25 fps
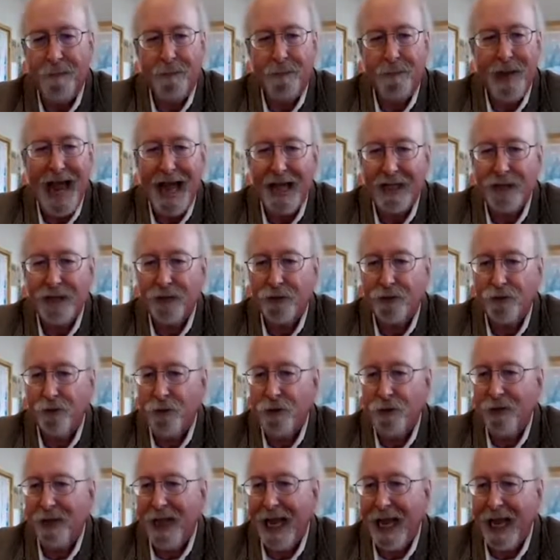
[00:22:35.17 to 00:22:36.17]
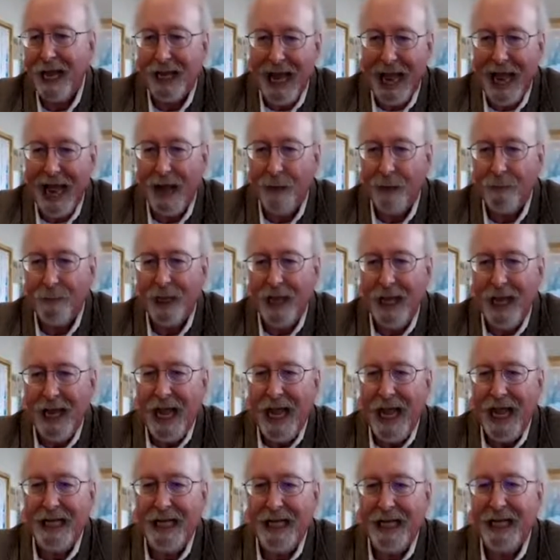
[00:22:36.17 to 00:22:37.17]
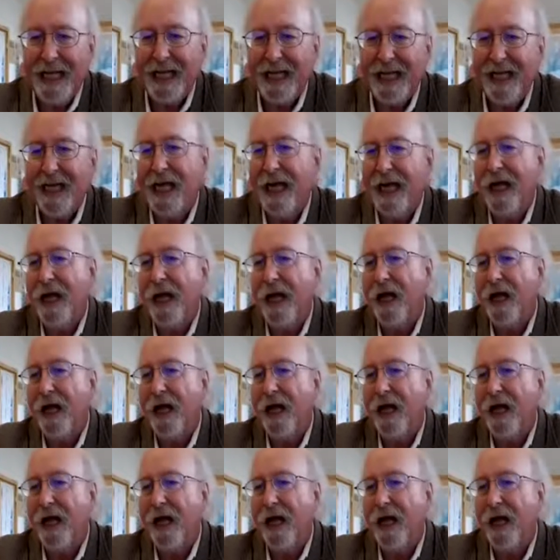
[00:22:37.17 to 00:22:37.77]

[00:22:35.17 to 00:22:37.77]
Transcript: pass through that gap and hit